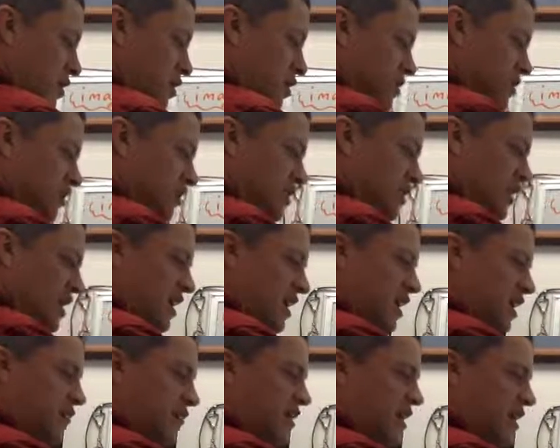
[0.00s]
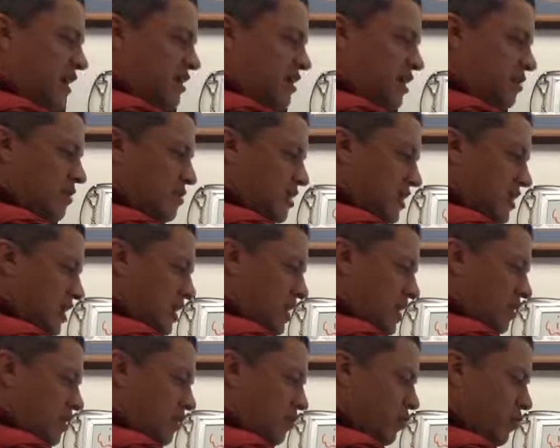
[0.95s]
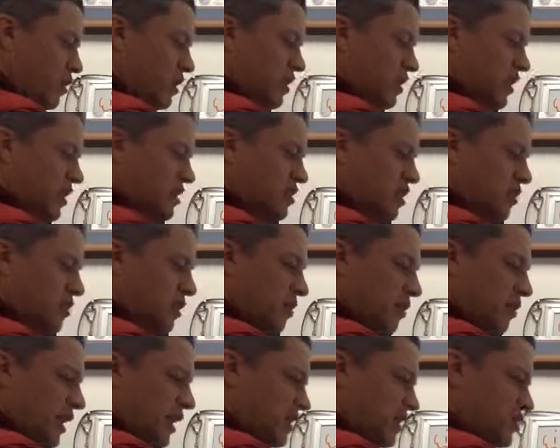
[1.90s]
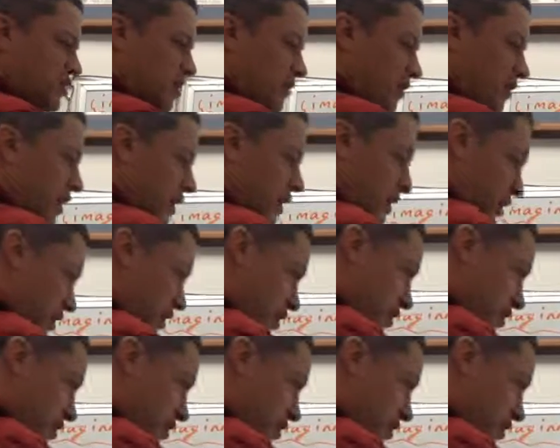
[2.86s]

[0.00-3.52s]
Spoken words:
So that's a negative I times a negative 1, that's going to be a positive I.